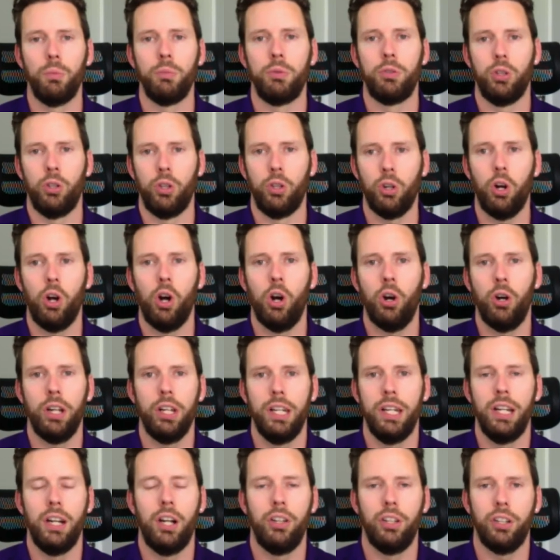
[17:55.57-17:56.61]
So they're already
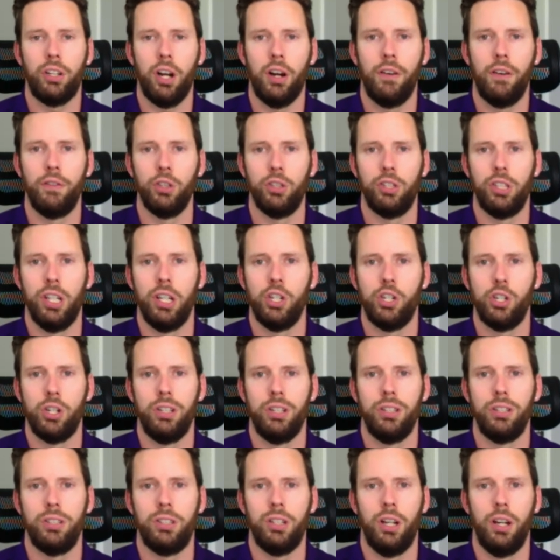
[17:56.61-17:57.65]
in on the conversation and
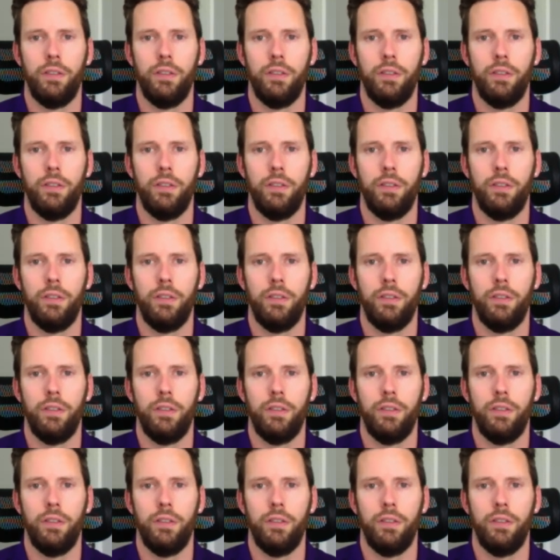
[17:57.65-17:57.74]
stuff.